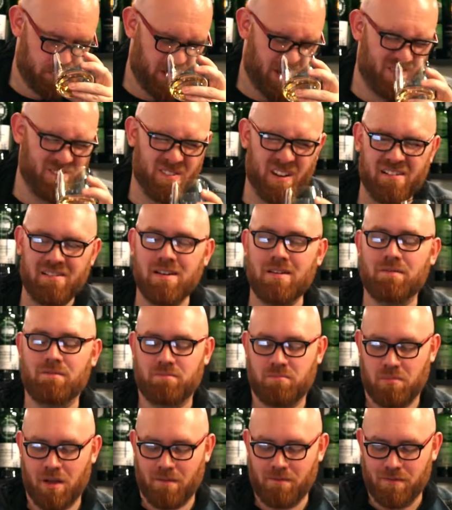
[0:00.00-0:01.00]
A
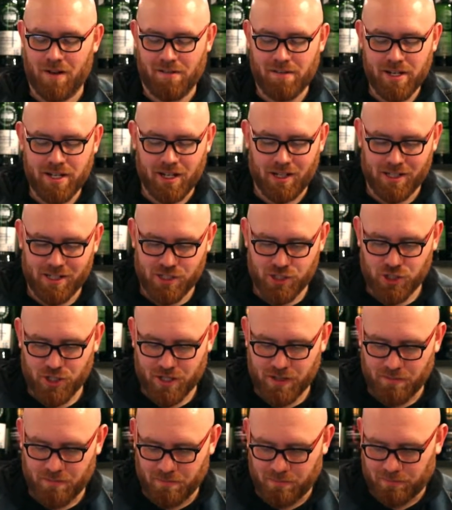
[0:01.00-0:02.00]
very clean gin.